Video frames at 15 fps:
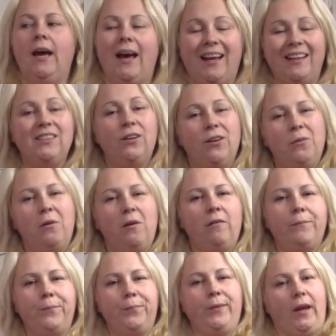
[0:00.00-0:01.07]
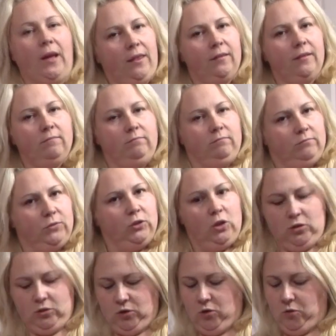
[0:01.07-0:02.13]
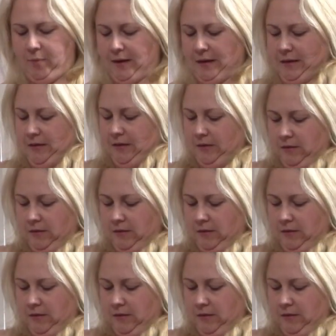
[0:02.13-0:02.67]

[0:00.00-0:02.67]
And you know what? It's not too bad.